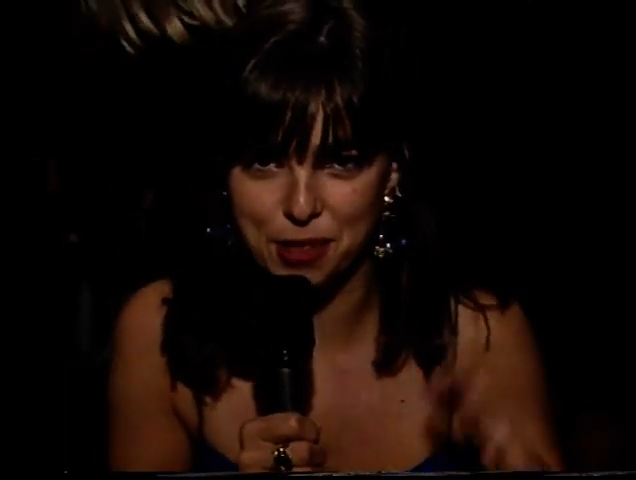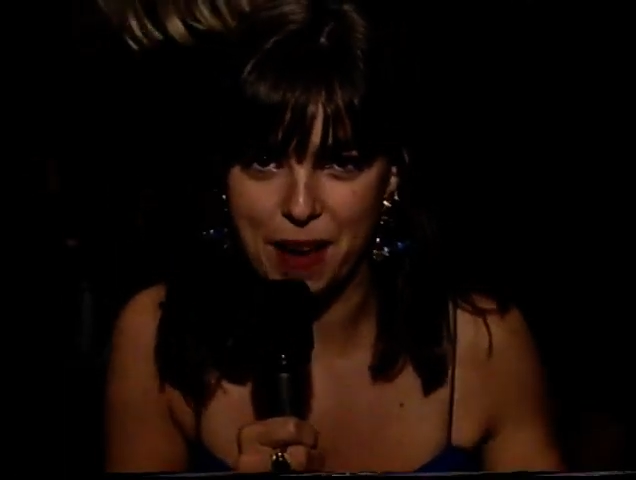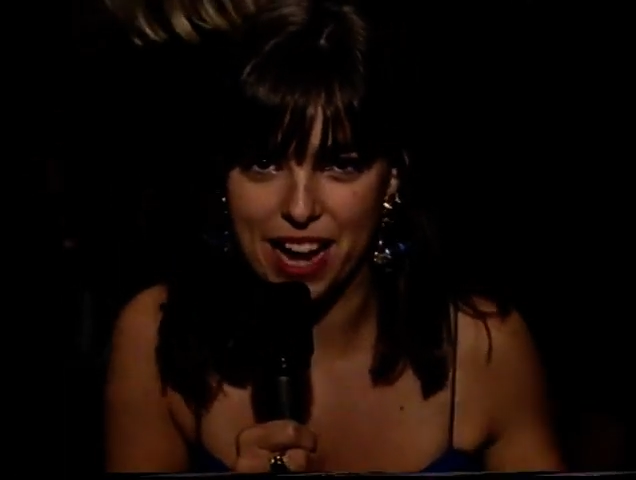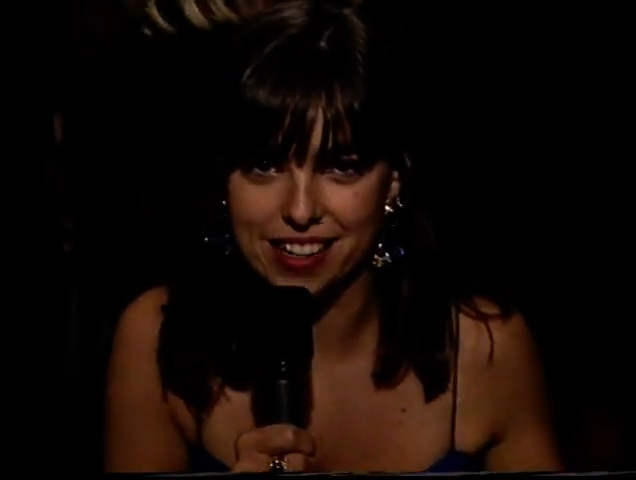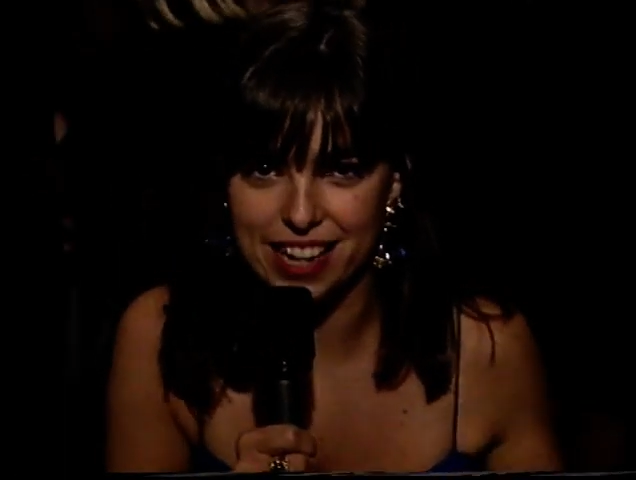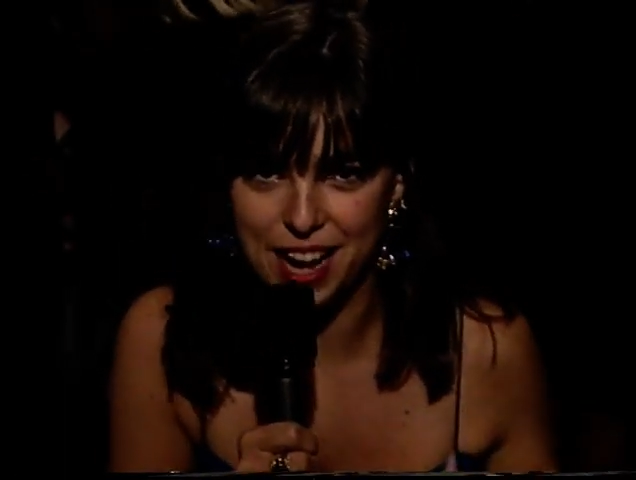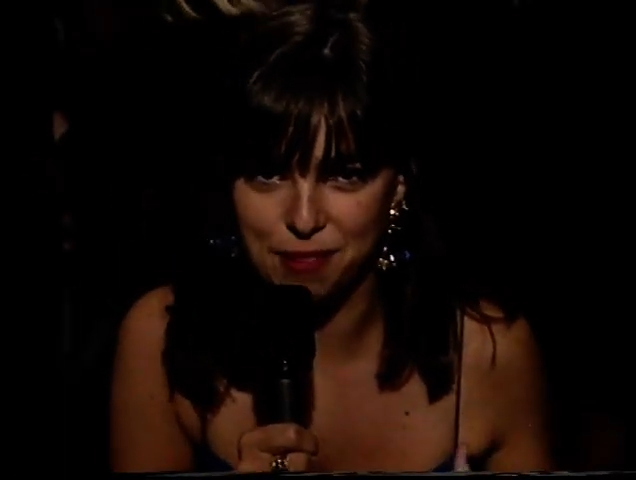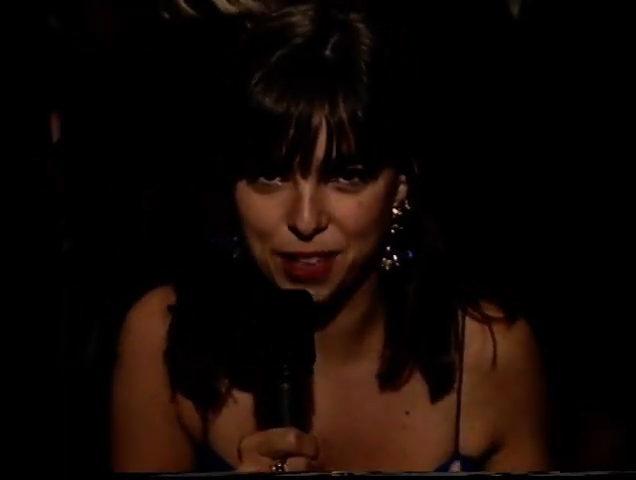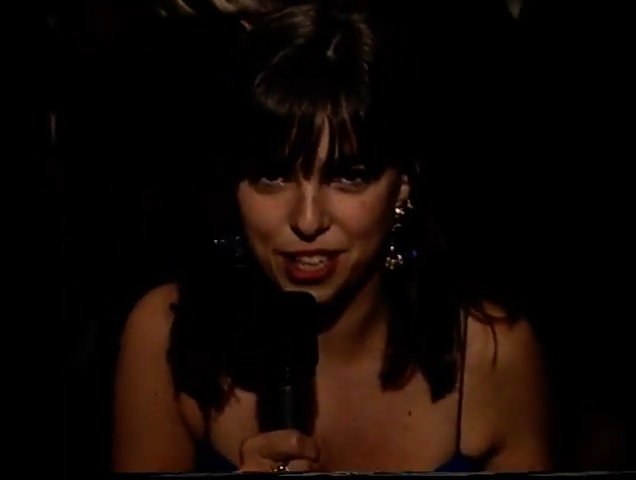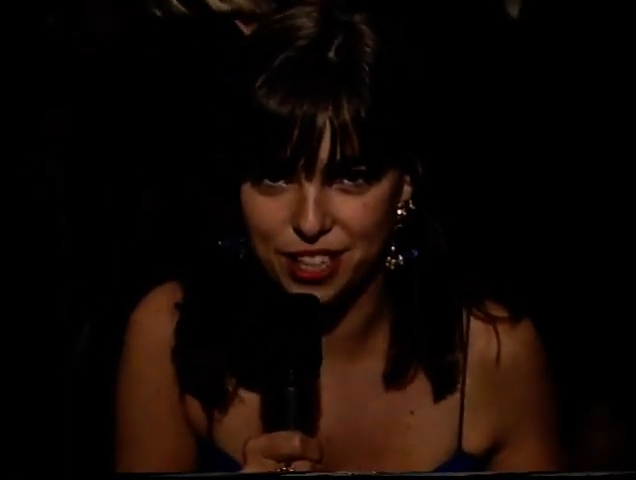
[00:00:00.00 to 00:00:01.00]
to pan
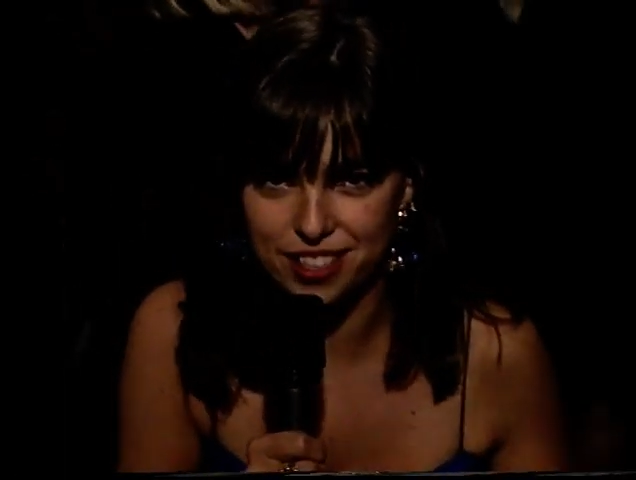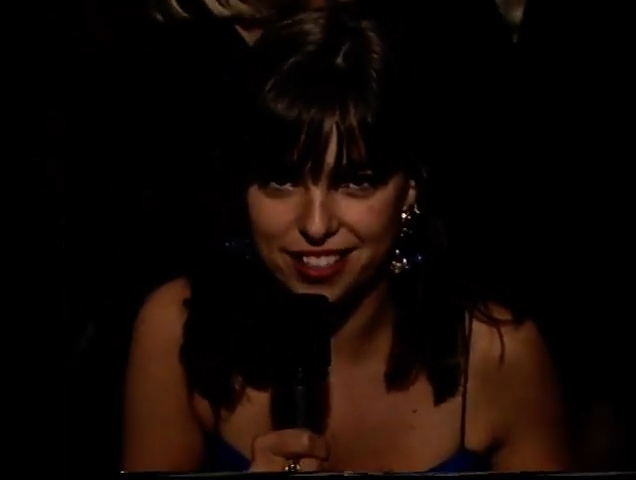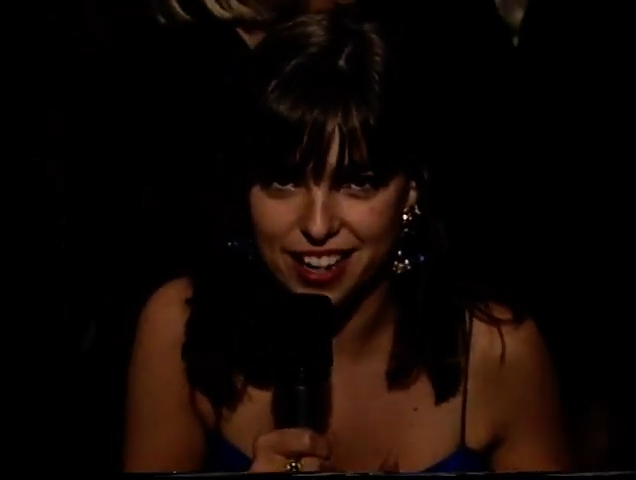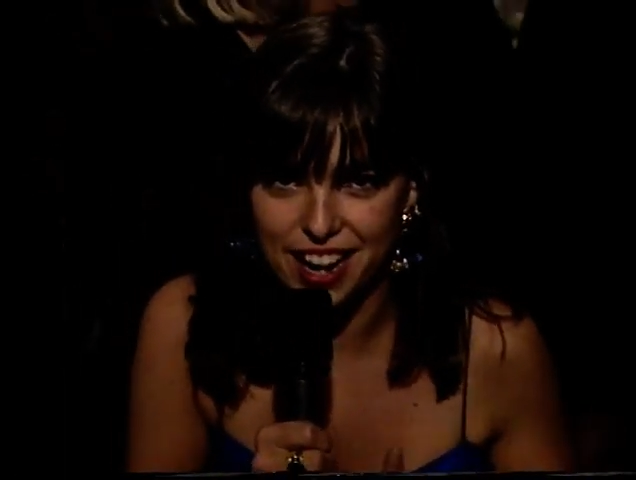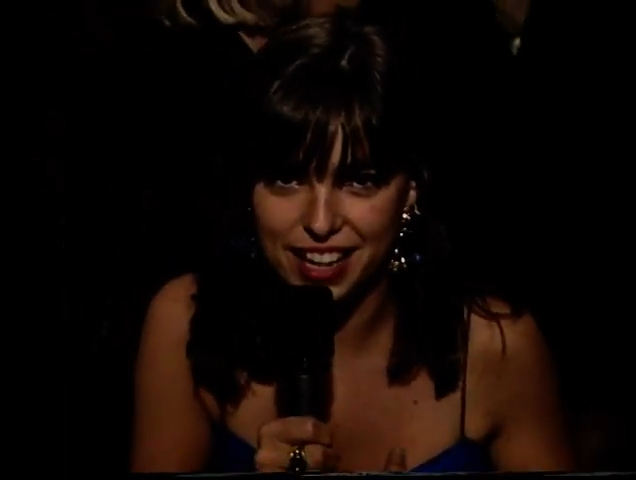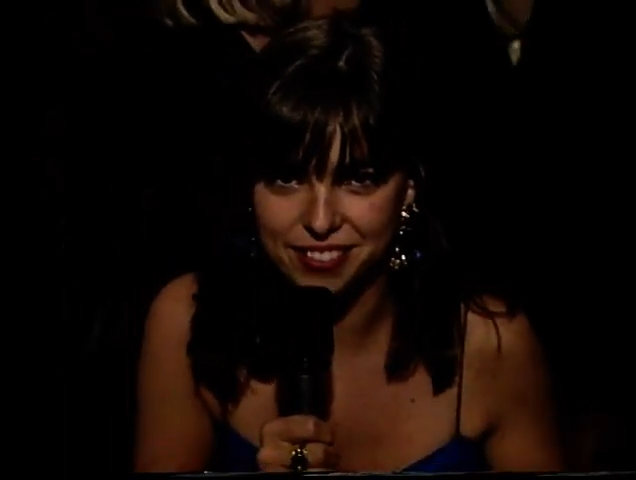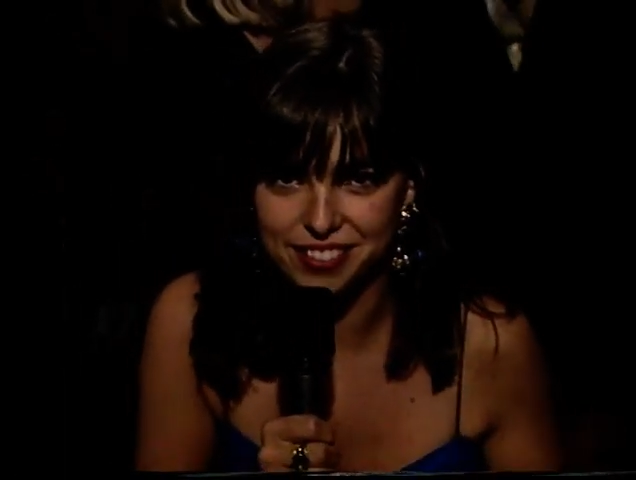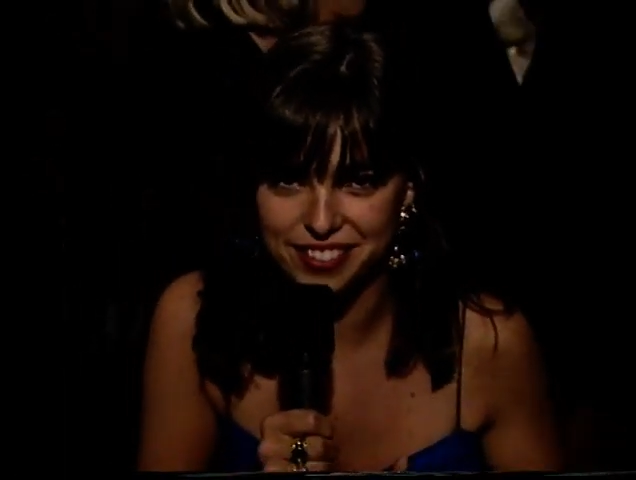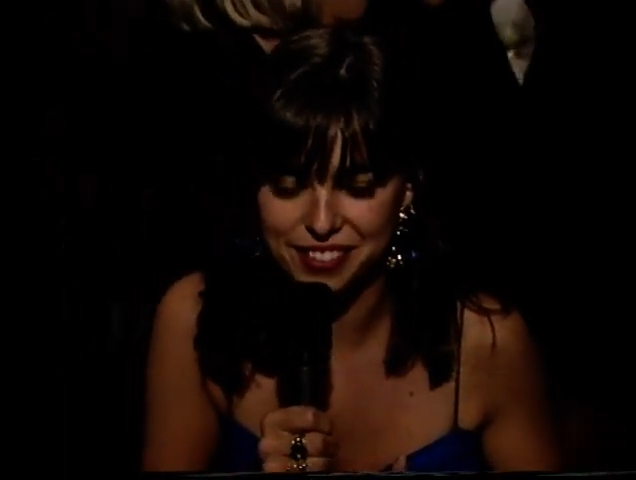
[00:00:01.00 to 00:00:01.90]
down because I